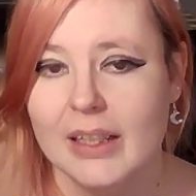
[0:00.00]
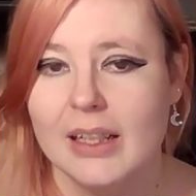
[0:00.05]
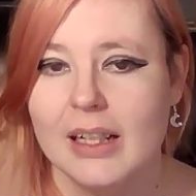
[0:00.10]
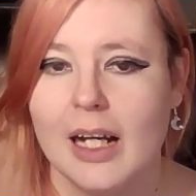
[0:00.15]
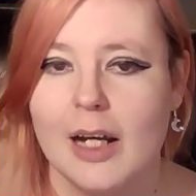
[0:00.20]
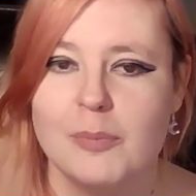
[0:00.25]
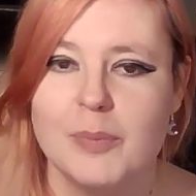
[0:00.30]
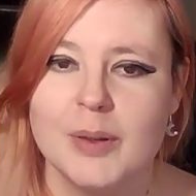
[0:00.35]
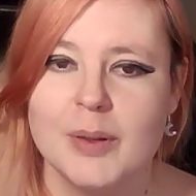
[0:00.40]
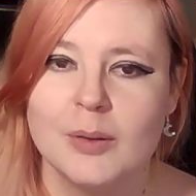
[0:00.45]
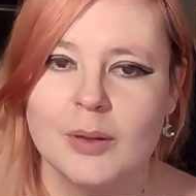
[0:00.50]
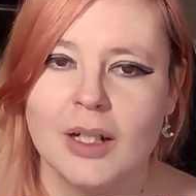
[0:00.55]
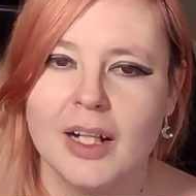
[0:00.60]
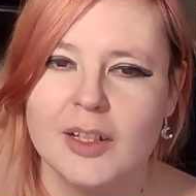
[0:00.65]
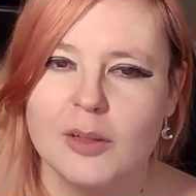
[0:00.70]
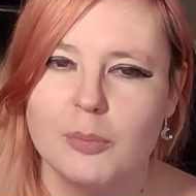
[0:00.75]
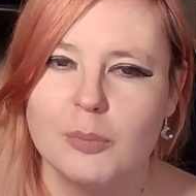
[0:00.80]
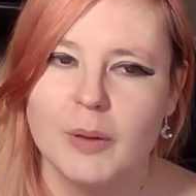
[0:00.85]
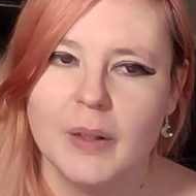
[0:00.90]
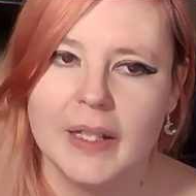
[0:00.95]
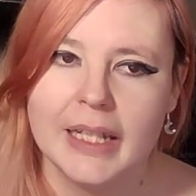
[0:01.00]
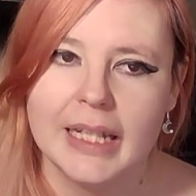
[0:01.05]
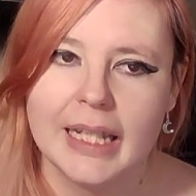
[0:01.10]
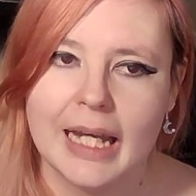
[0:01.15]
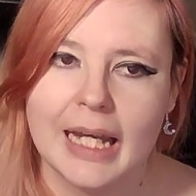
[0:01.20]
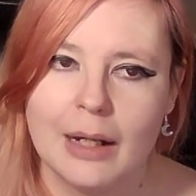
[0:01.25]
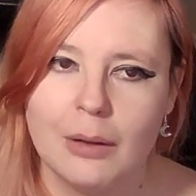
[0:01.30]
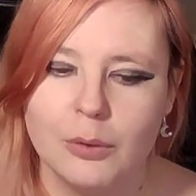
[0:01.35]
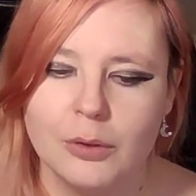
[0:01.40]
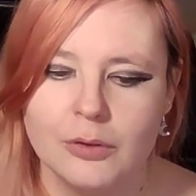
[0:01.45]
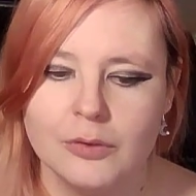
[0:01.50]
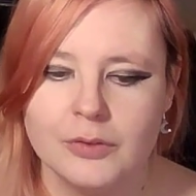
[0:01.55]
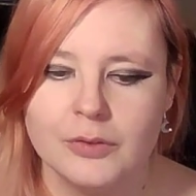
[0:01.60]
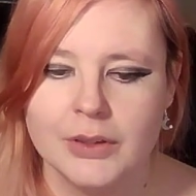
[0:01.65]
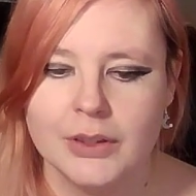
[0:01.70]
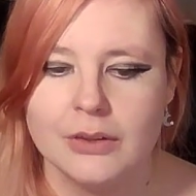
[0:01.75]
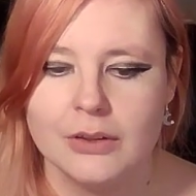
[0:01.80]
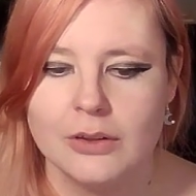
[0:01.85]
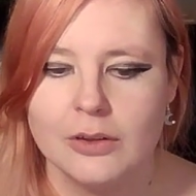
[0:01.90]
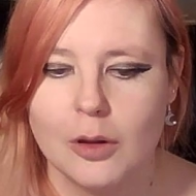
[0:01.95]
I've been kind of playing it out of,
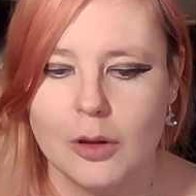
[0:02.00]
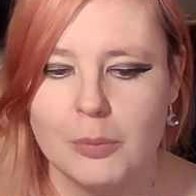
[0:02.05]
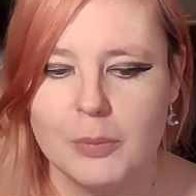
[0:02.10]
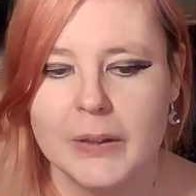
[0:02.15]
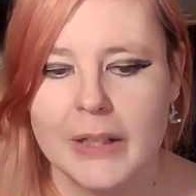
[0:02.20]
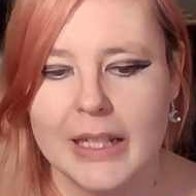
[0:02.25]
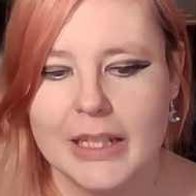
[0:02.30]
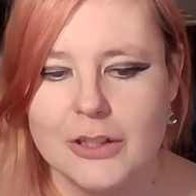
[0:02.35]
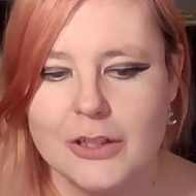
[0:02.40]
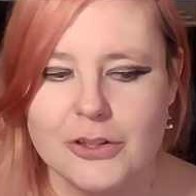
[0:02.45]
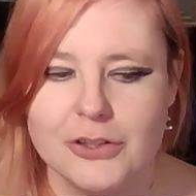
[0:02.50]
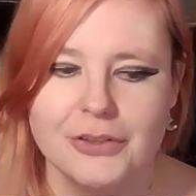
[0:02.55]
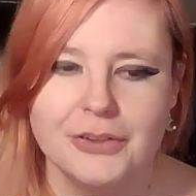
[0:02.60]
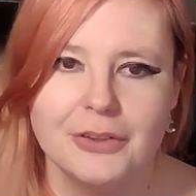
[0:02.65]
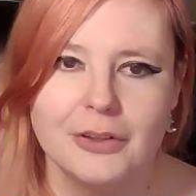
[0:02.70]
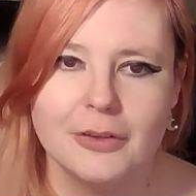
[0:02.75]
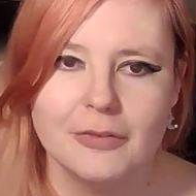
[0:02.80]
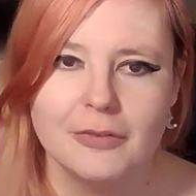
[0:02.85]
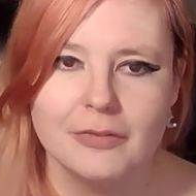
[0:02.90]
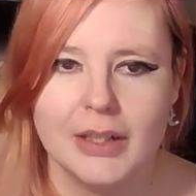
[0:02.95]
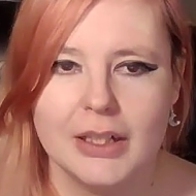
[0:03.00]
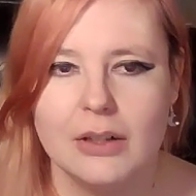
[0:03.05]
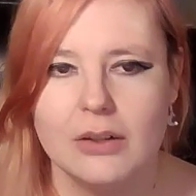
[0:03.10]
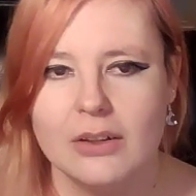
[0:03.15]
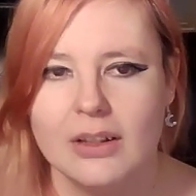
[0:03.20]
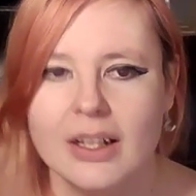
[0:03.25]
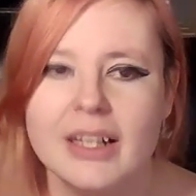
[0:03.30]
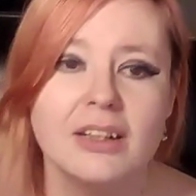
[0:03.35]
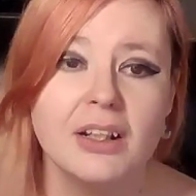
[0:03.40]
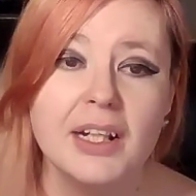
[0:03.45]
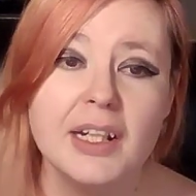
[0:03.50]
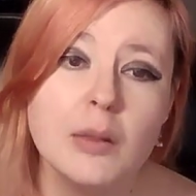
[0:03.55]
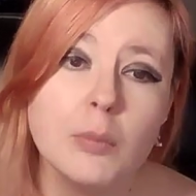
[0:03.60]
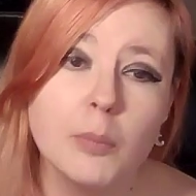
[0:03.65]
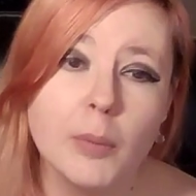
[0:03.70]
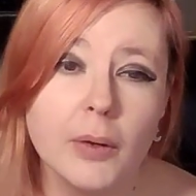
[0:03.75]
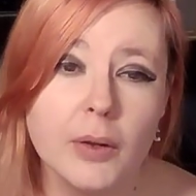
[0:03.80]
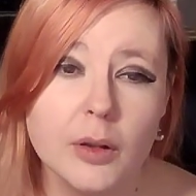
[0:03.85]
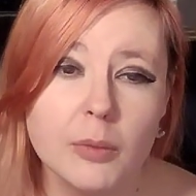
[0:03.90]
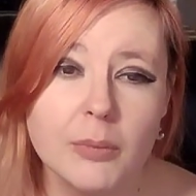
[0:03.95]
obligation of like, oh, I like
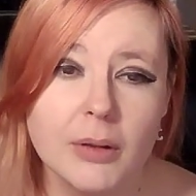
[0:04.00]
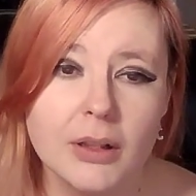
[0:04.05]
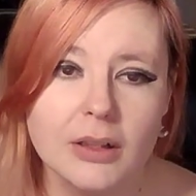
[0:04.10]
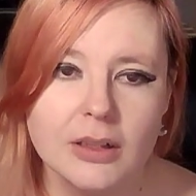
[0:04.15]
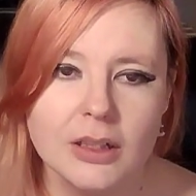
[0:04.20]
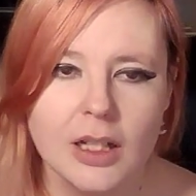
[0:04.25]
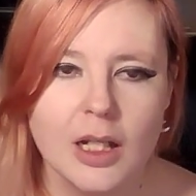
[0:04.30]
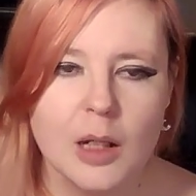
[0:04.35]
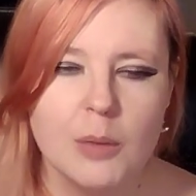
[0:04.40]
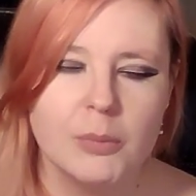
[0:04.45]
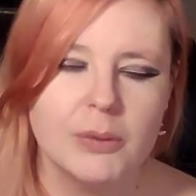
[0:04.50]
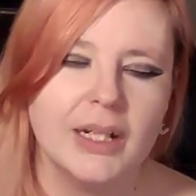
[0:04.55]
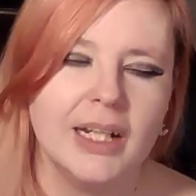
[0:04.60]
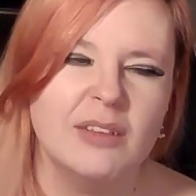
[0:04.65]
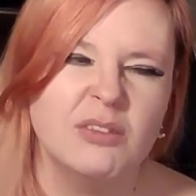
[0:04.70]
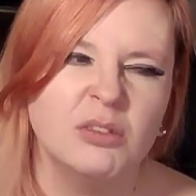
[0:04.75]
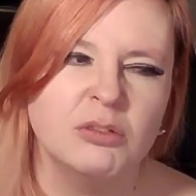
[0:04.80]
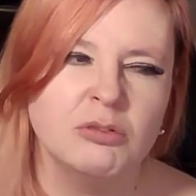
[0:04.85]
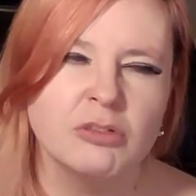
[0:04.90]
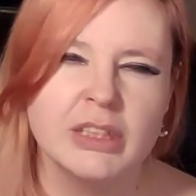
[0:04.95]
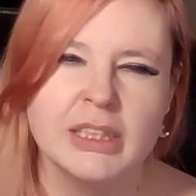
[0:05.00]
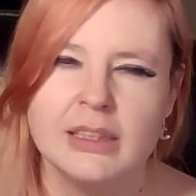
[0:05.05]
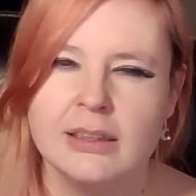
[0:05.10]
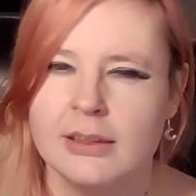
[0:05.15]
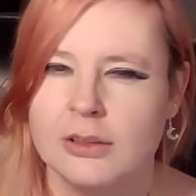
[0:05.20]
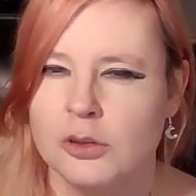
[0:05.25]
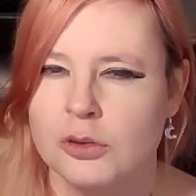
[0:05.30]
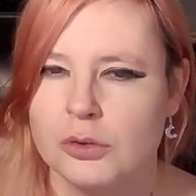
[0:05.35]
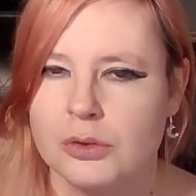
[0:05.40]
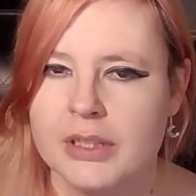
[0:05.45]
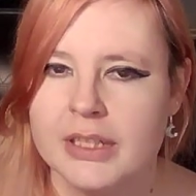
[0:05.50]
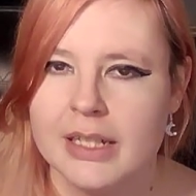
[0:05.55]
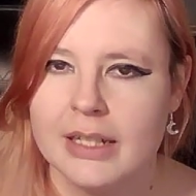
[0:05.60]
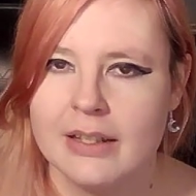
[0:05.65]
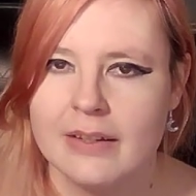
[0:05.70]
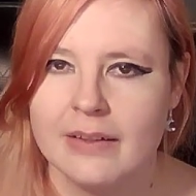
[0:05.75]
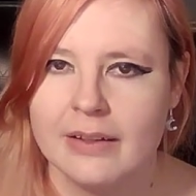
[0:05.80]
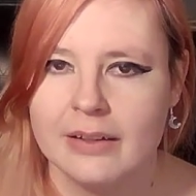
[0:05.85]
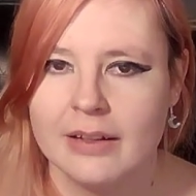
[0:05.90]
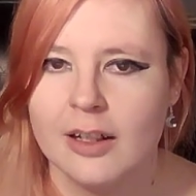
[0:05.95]
Pokemon, but I haven't really enjoyed
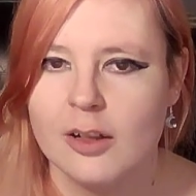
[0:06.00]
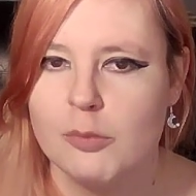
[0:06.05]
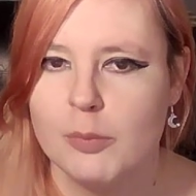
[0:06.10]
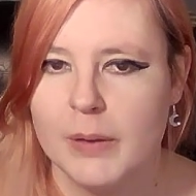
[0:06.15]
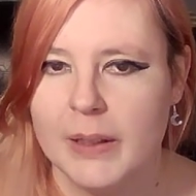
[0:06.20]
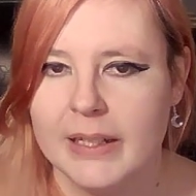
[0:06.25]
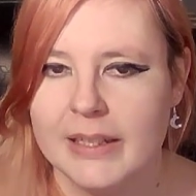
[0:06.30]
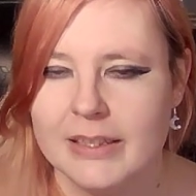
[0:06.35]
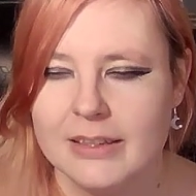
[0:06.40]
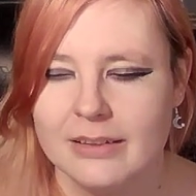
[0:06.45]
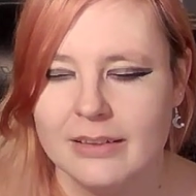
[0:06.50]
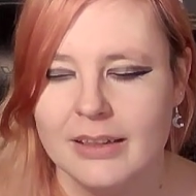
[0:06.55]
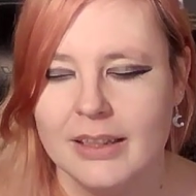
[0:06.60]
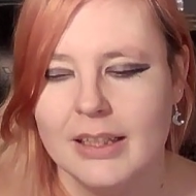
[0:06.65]
anything that I've played.